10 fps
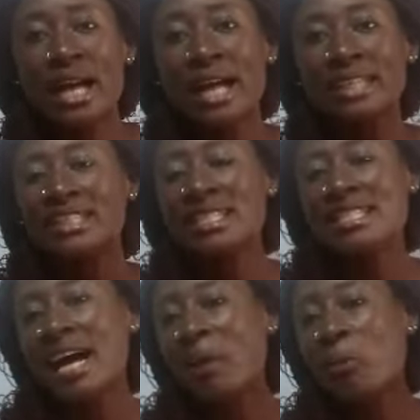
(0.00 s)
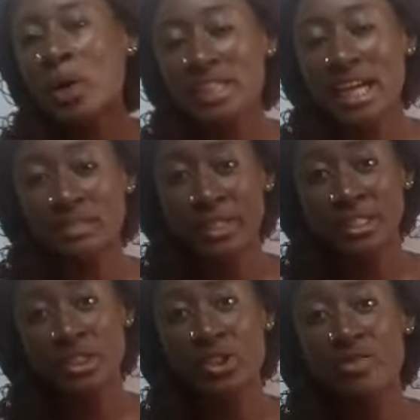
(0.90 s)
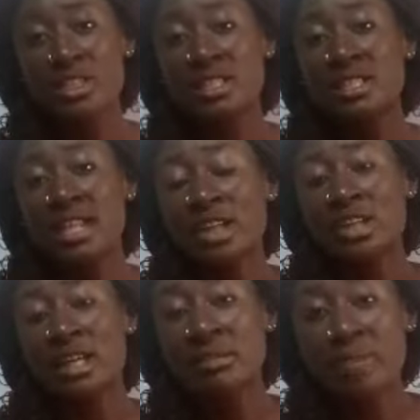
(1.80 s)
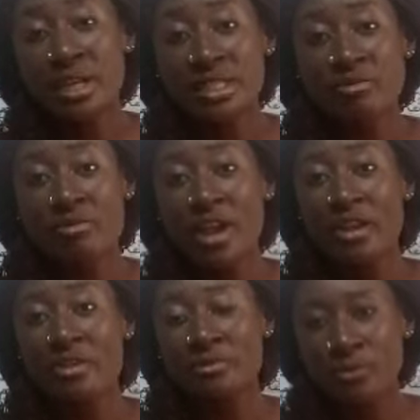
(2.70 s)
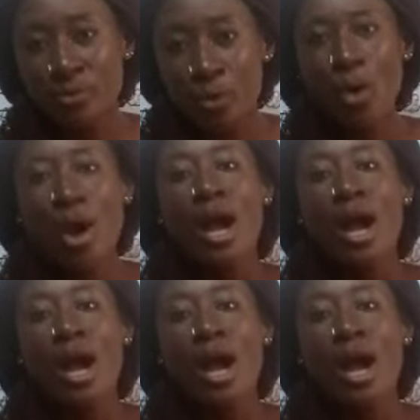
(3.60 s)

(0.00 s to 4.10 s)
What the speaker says: and this one advantage of it is it actually makes it very full.